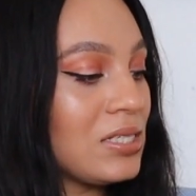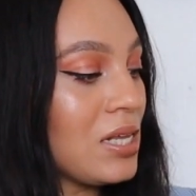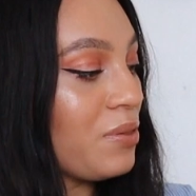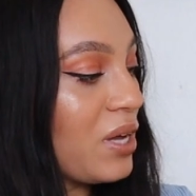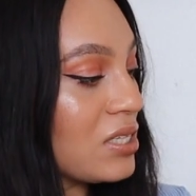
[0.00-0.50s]
is
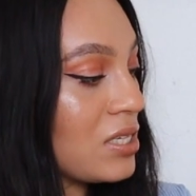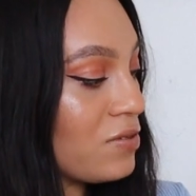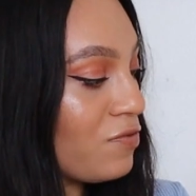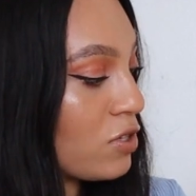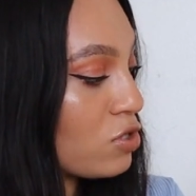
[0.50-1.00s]
that because
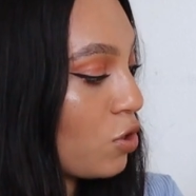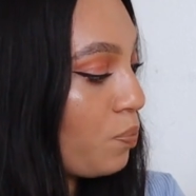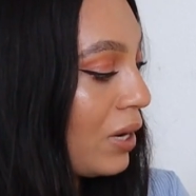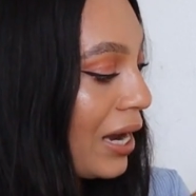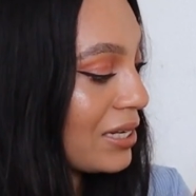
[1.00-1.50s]
this feels
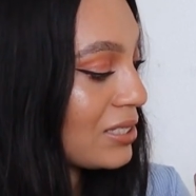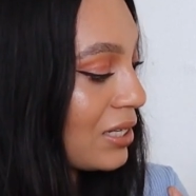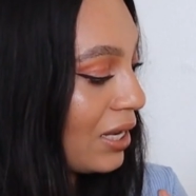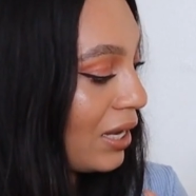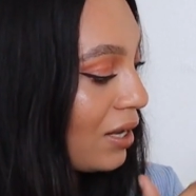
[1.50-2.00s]
so
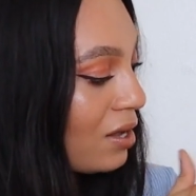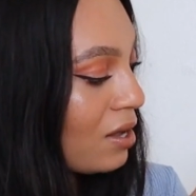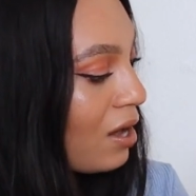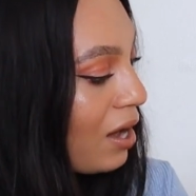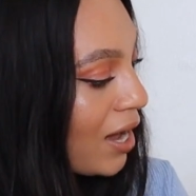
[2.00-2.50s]
plasticky,
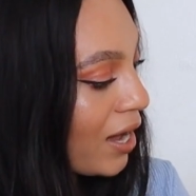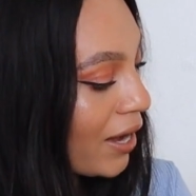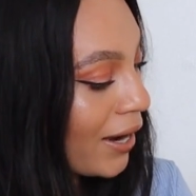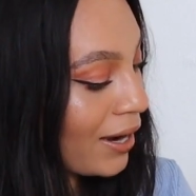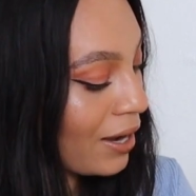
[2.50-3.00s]

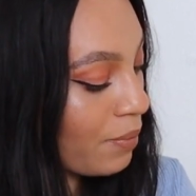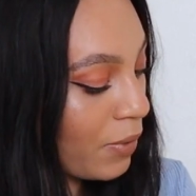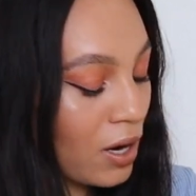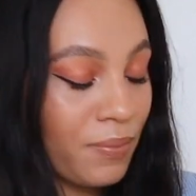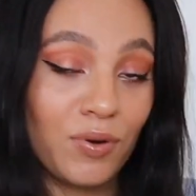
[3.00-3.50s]
I
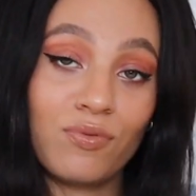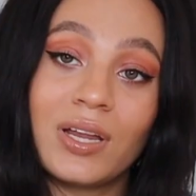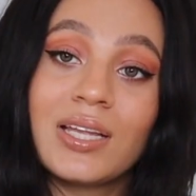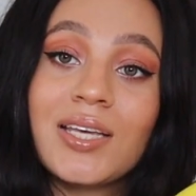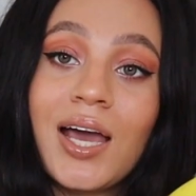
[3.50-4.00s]
am gonna be
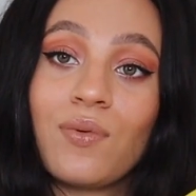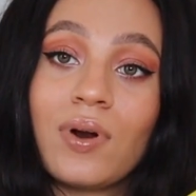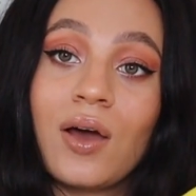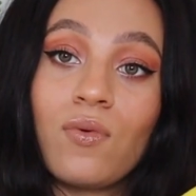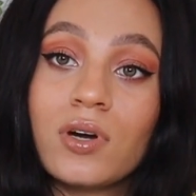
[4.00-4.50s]
really scared
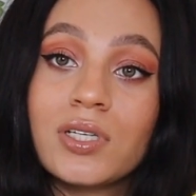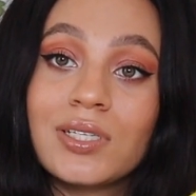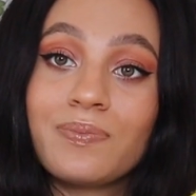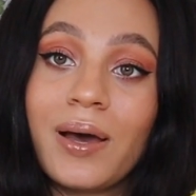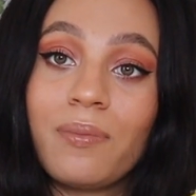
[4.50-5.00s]
when I wash
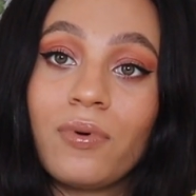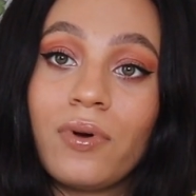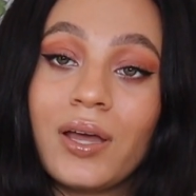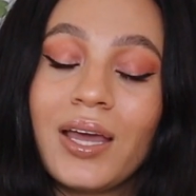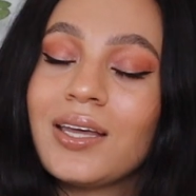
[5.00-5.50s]
this bad
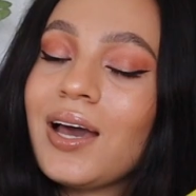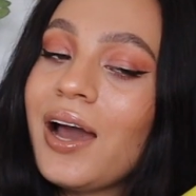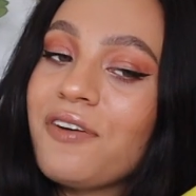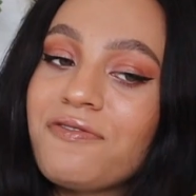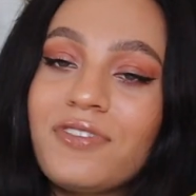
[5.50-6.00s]
boy.
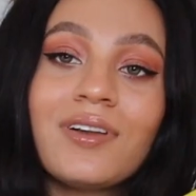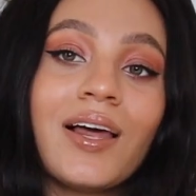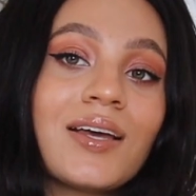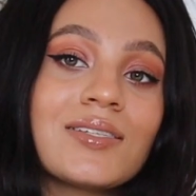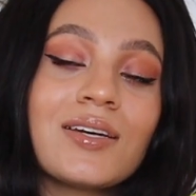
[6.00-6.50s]
I feel
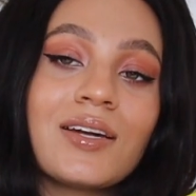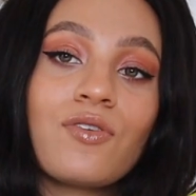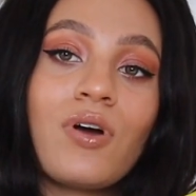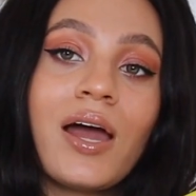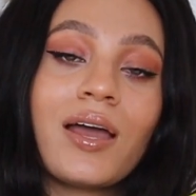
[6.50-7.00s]
like it's gonna
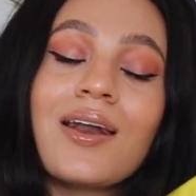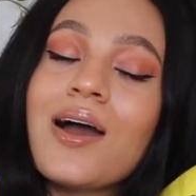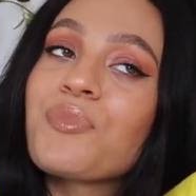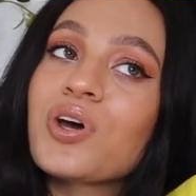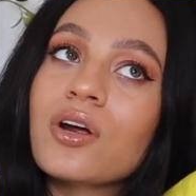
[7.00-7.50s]
crack and
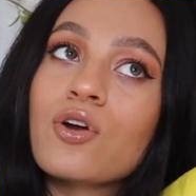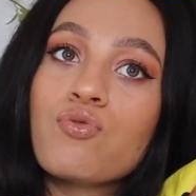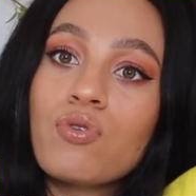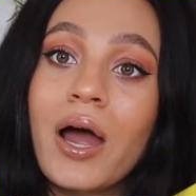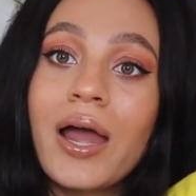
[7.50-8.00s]
I'm gonna
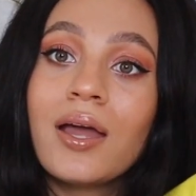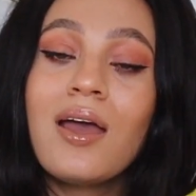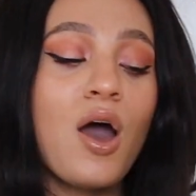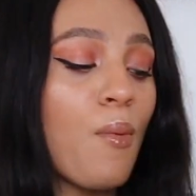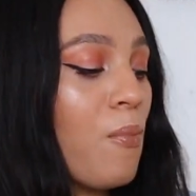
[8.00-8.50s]
cry,
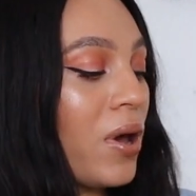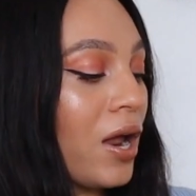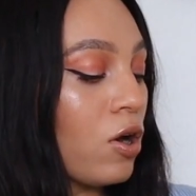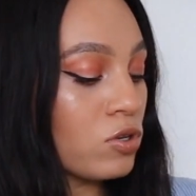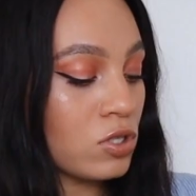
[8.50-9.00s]
but
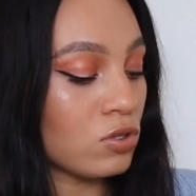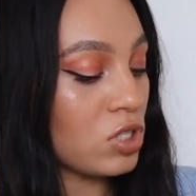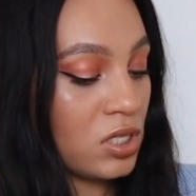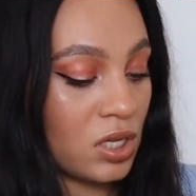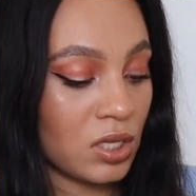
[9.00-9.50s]
I also
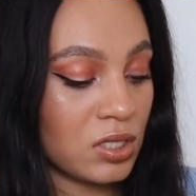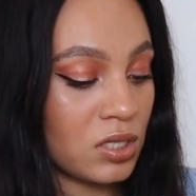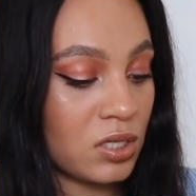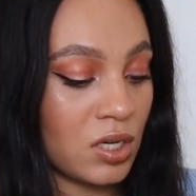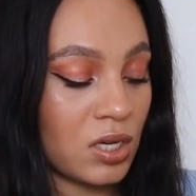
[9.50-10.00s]
just think this
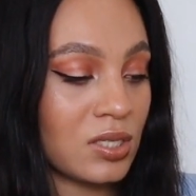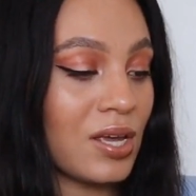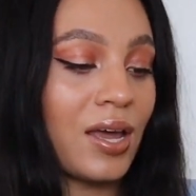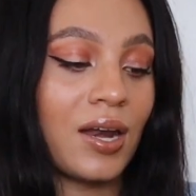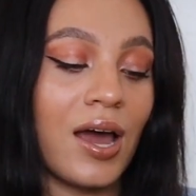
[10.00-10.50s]
is the sickest
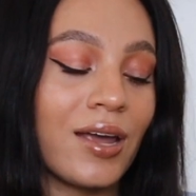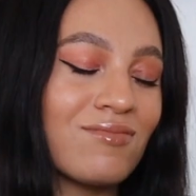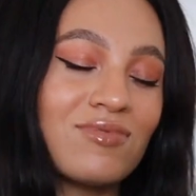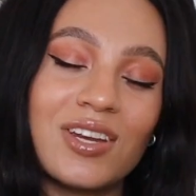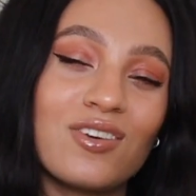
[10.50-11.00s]
thing, and
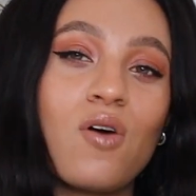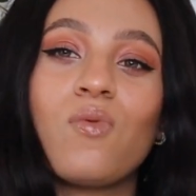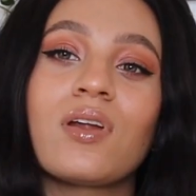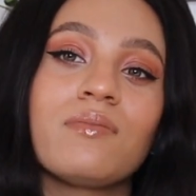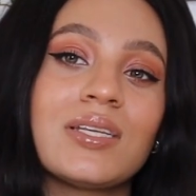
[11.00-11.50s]
I did
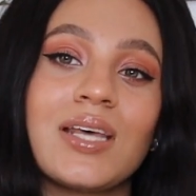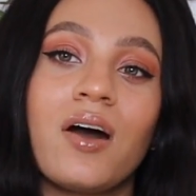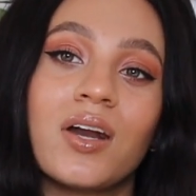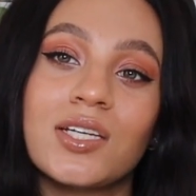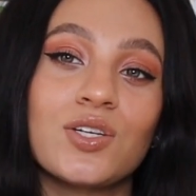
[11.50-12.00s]
not want to miss
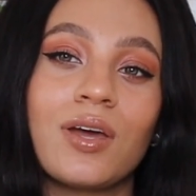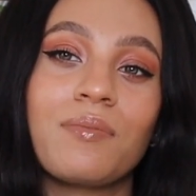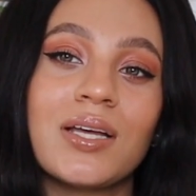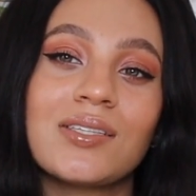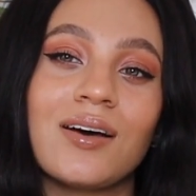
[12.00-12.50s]
out on
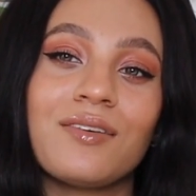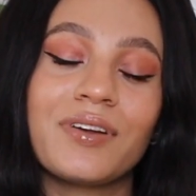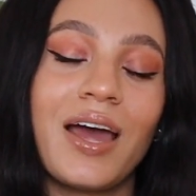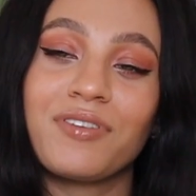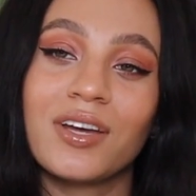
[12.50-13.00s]
enjoying
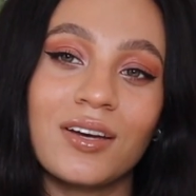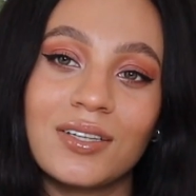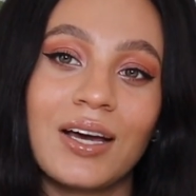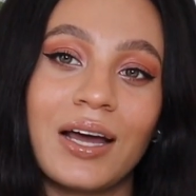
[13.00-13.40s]
myself and having a good